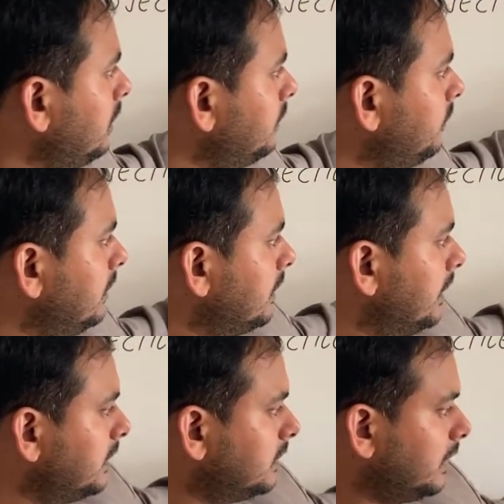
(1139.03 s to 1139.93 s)
will
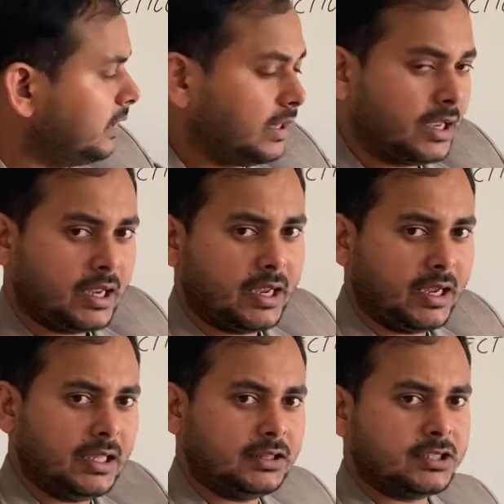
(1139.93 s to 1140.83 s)
hit the
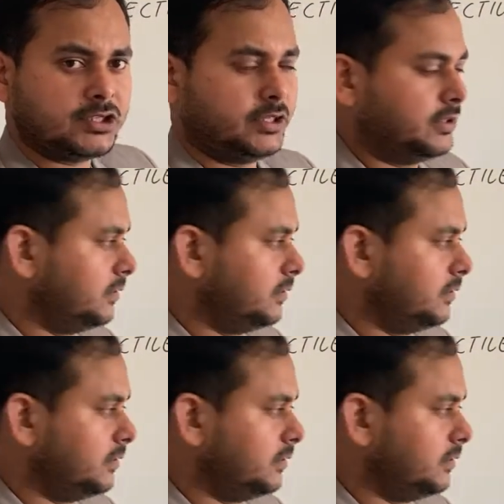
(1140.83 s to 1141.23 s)
nth stair.